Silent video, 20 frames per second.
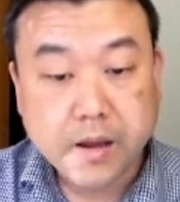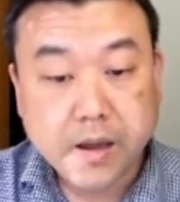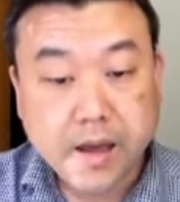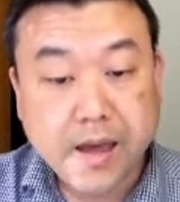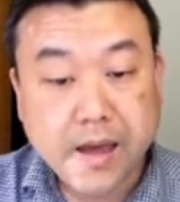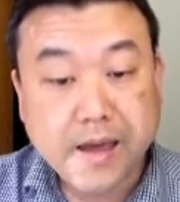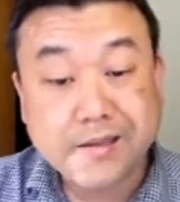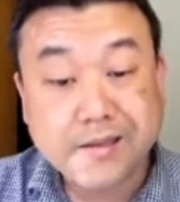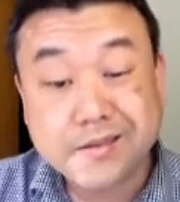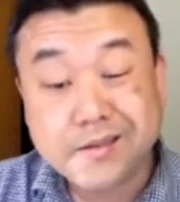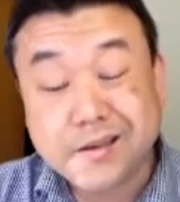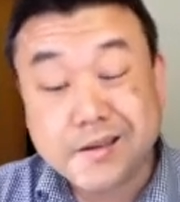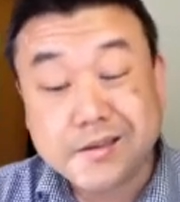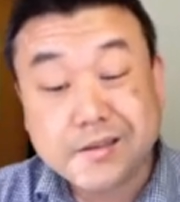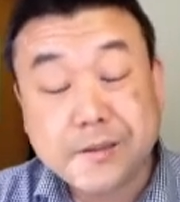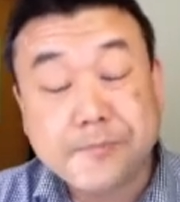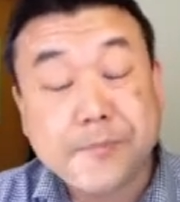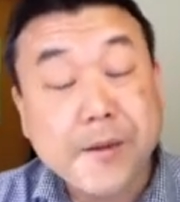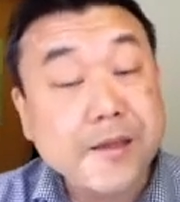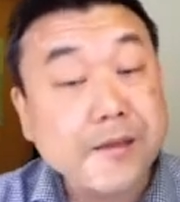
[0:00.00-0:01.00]
And uh,
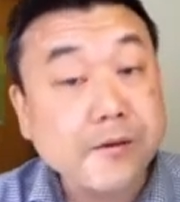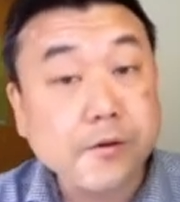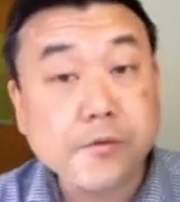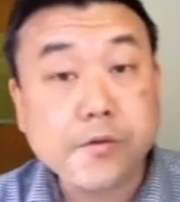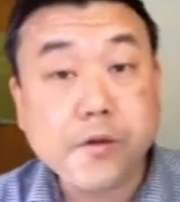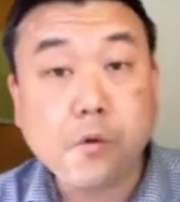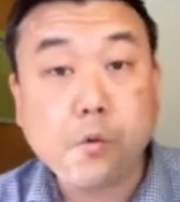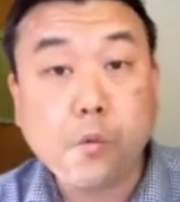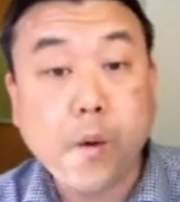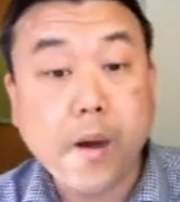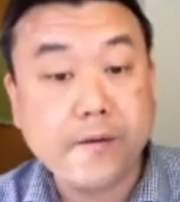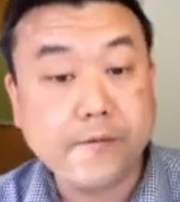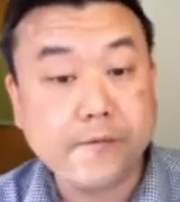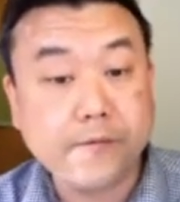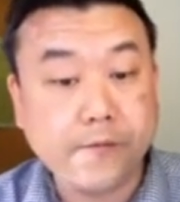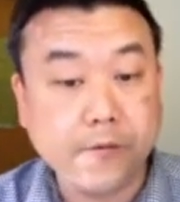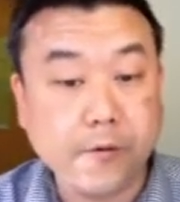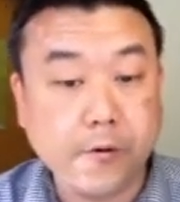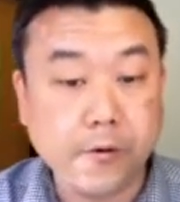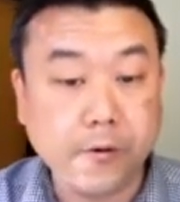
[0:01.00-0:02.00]
depending on the
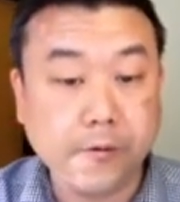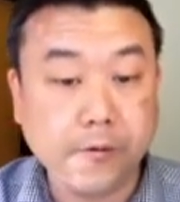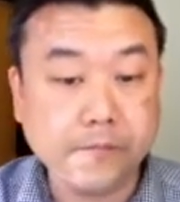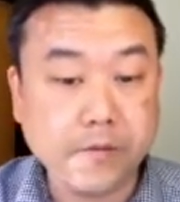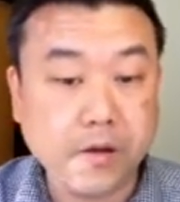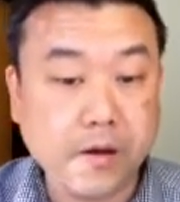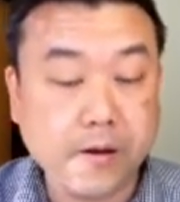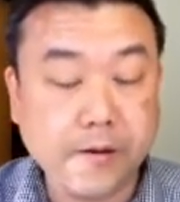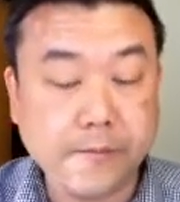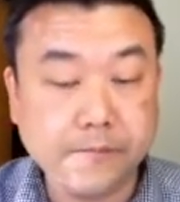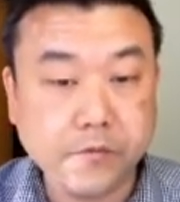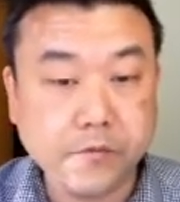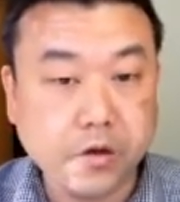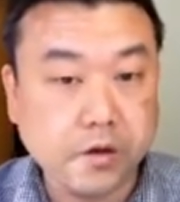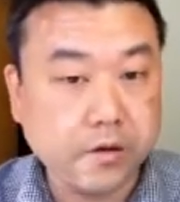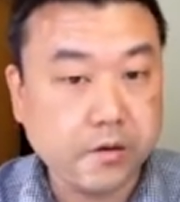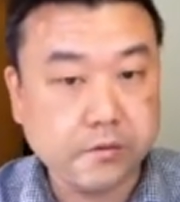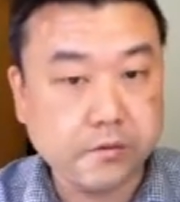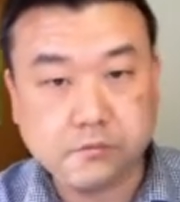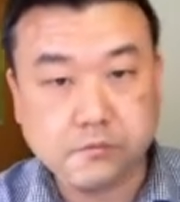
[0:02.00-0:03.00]
waveform, um,
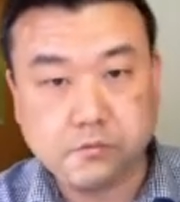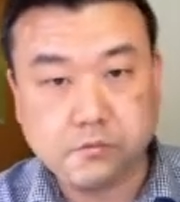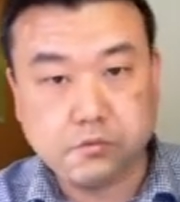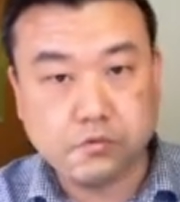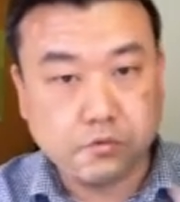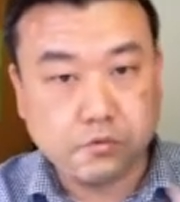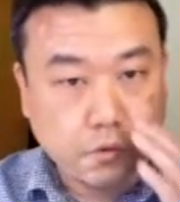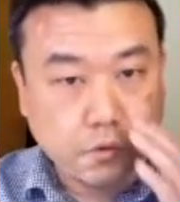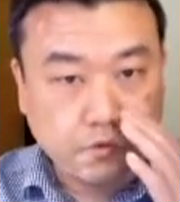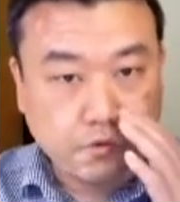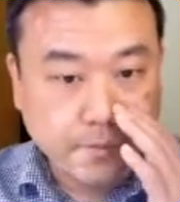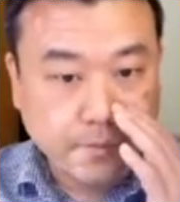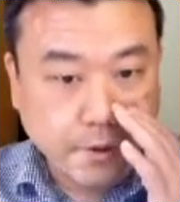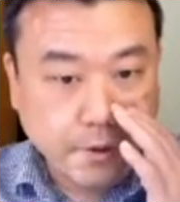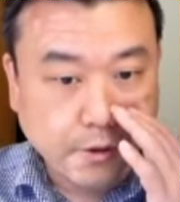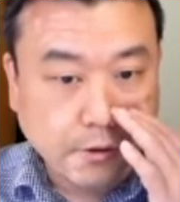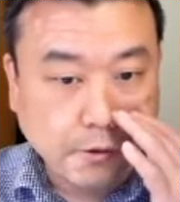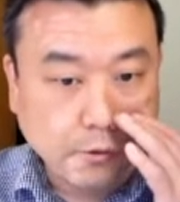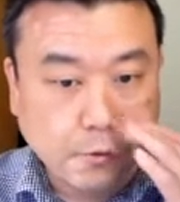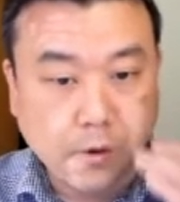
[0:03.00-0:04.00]
the
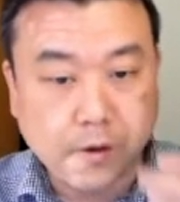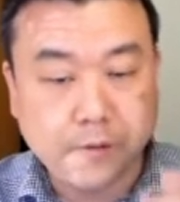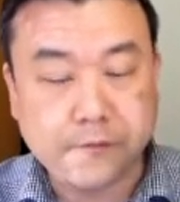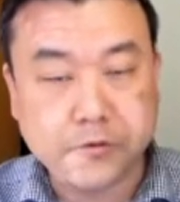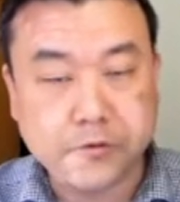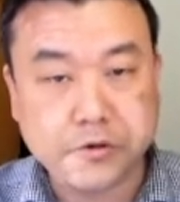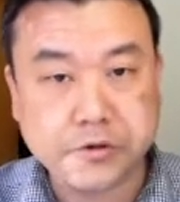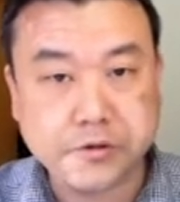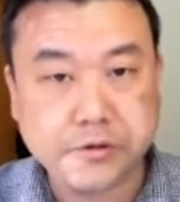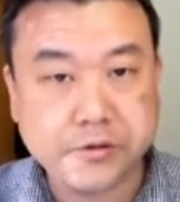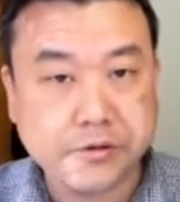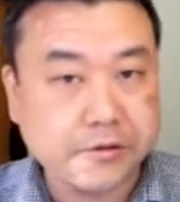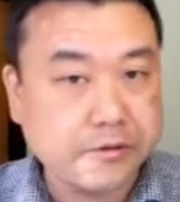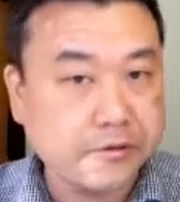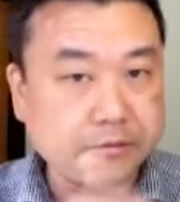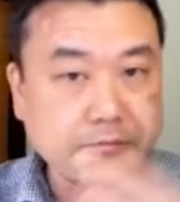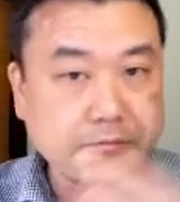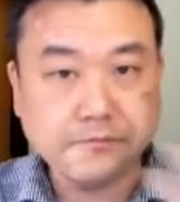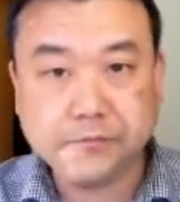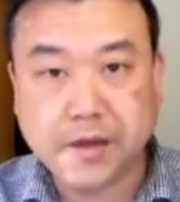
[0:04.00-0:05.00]
numerical coefficient
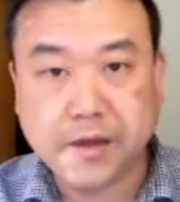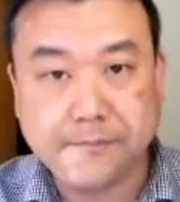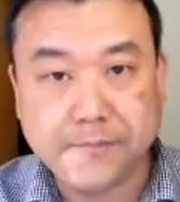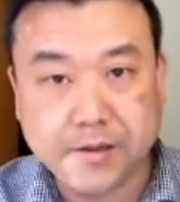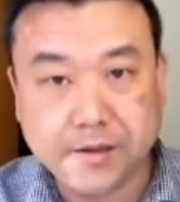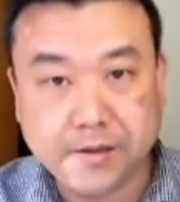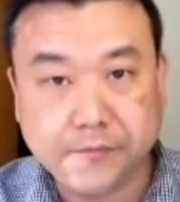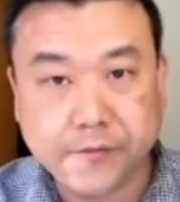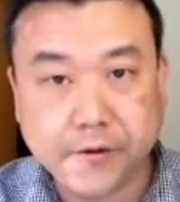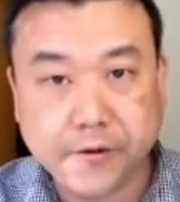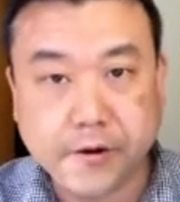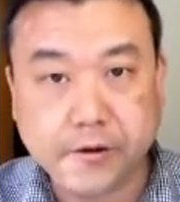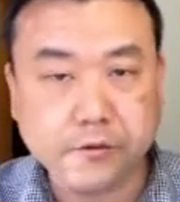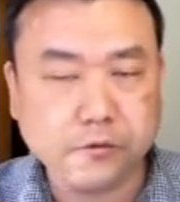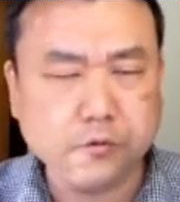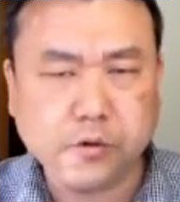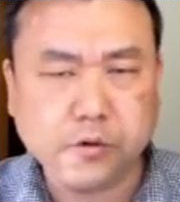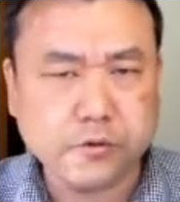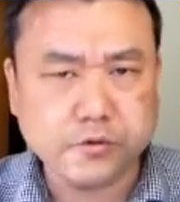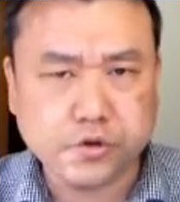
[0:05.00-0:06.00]
can be different
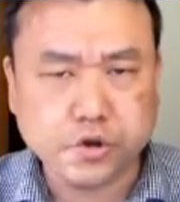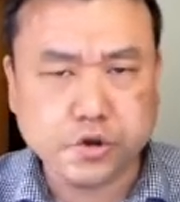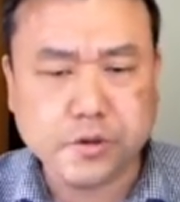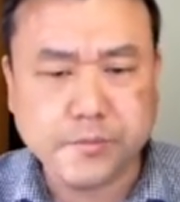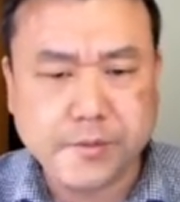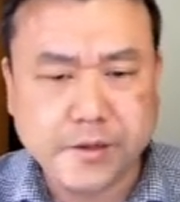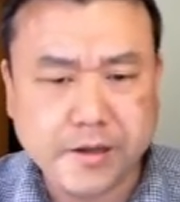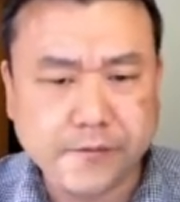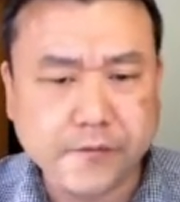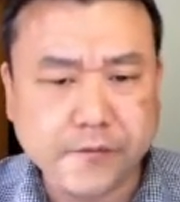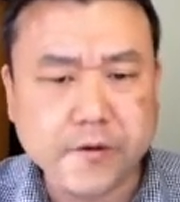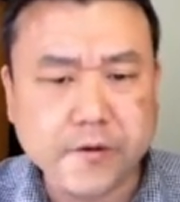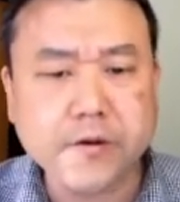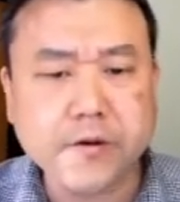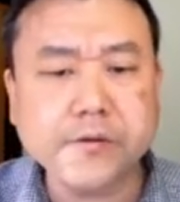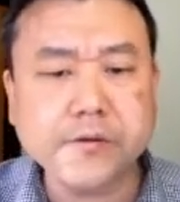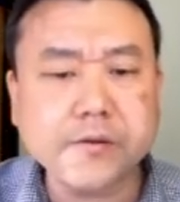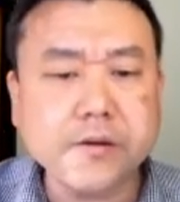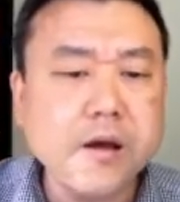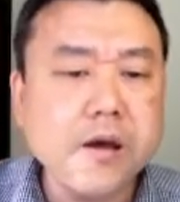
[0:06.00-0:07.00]
or should be
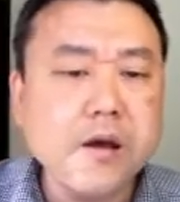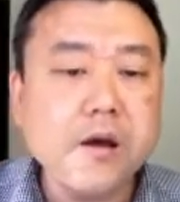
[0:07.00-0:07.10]
different.